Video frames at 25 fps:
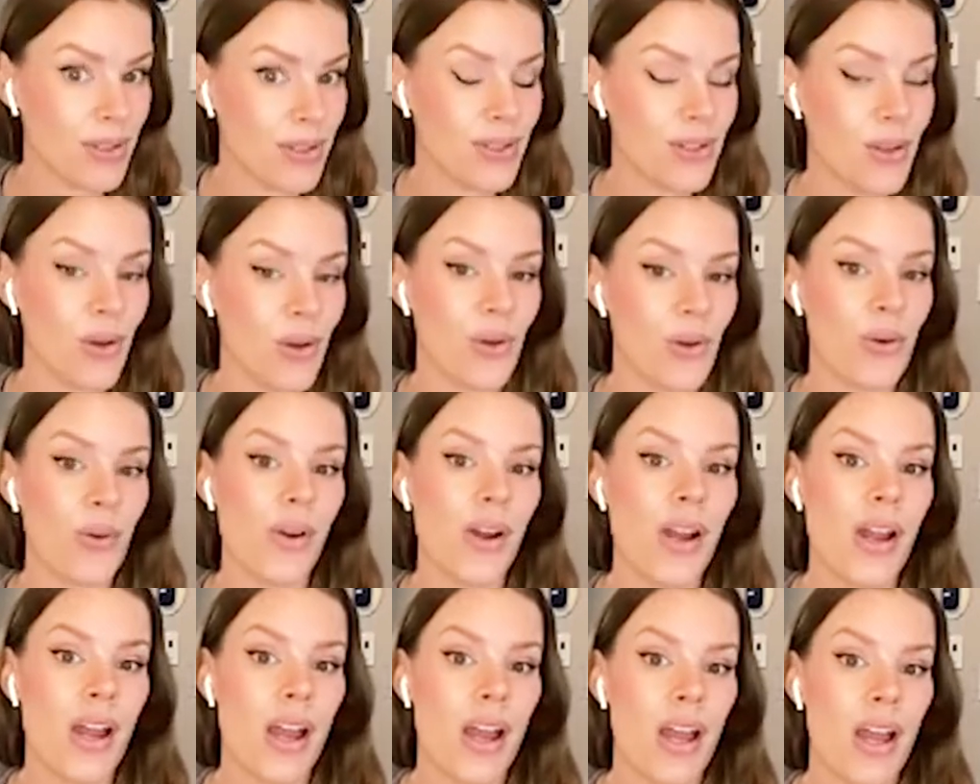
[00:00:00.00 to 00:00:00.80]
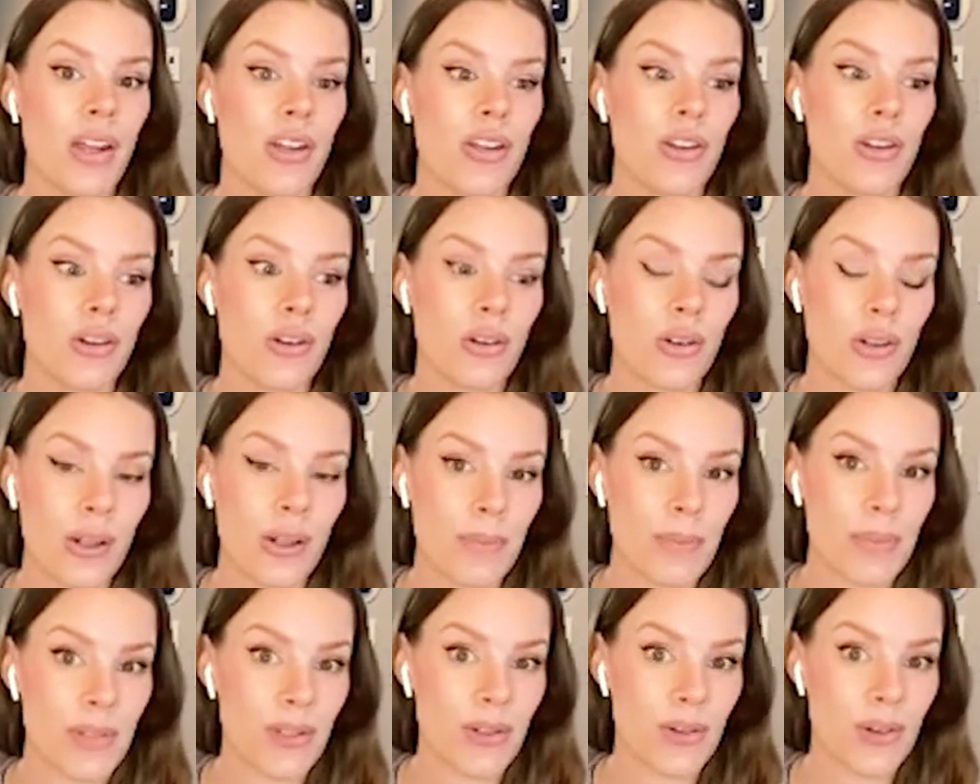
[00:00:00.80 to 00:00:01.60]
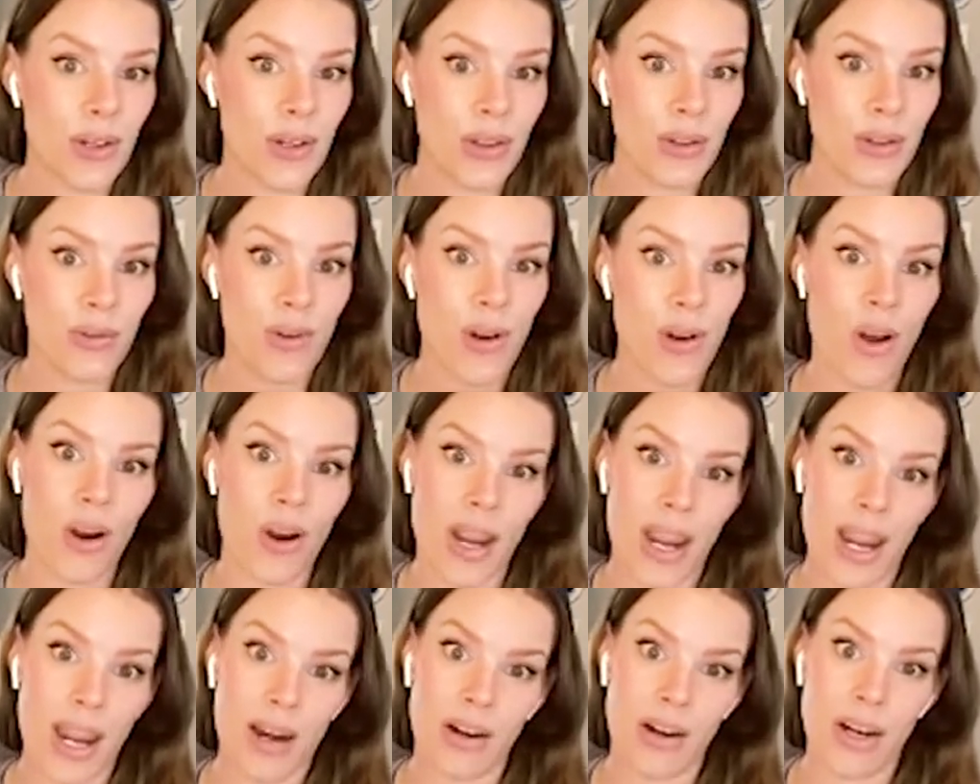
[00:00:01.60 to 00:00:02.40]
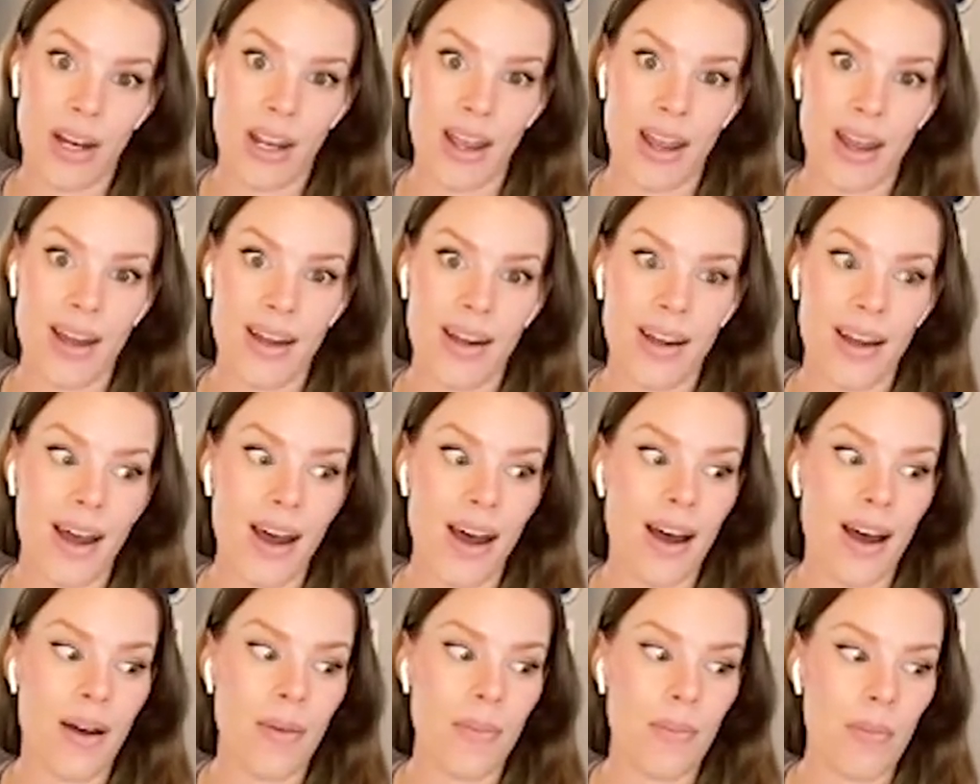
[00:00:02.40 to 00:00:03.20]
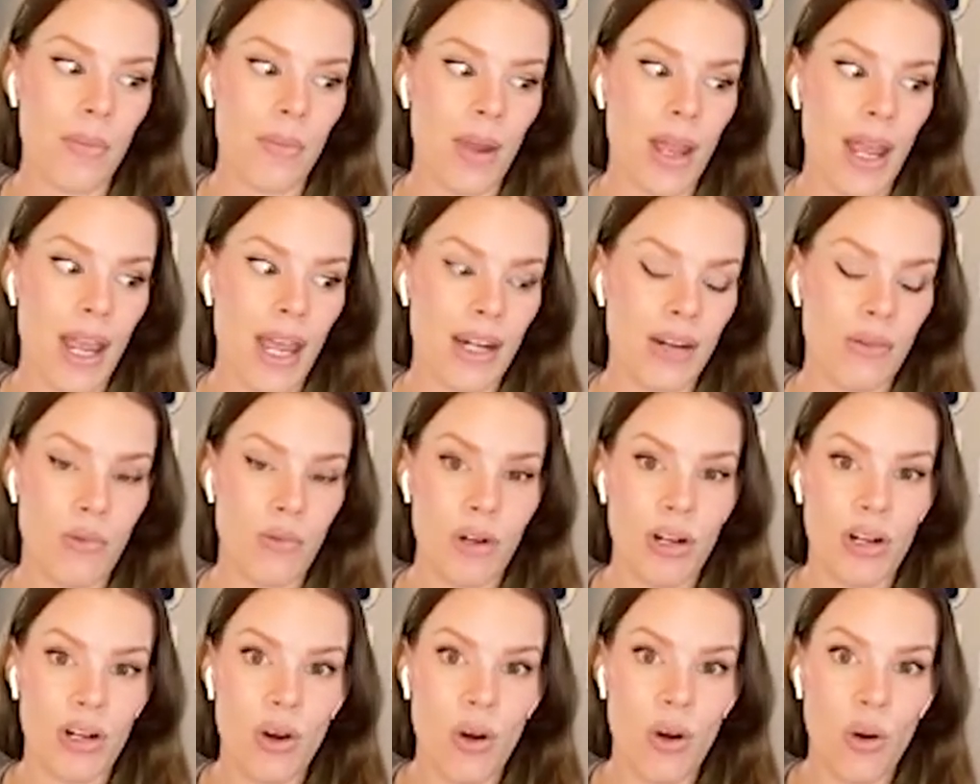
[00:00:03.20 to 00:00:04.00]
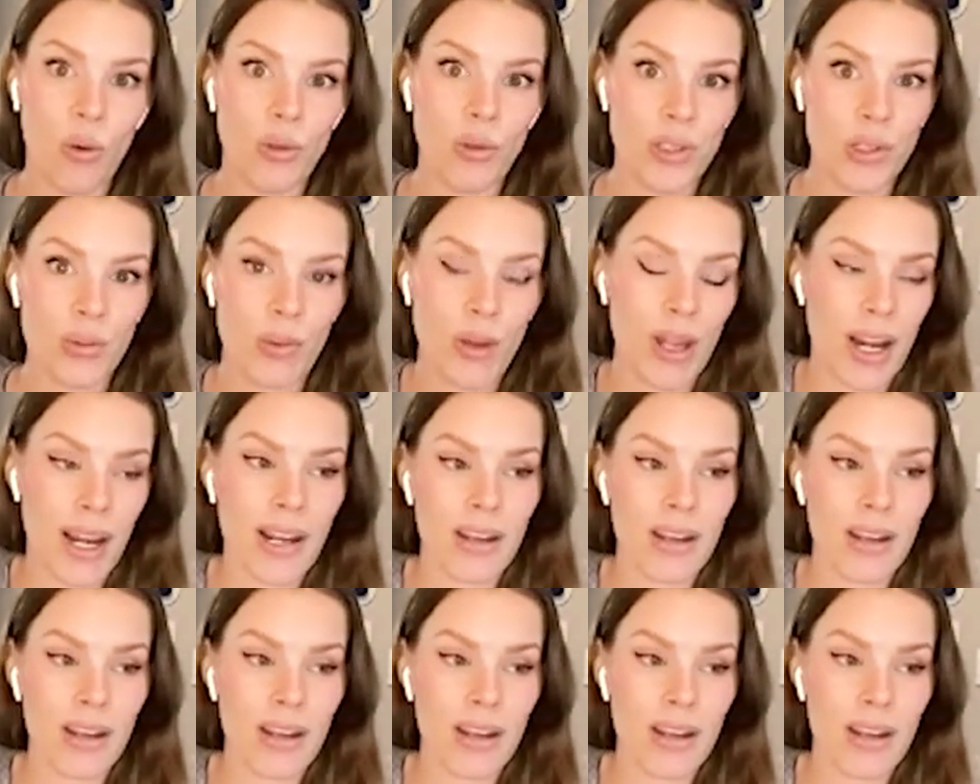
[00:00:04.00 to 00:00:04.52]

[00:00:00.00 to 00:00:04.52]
So your clips are in the wrong area um, and it wouldn't hold you in.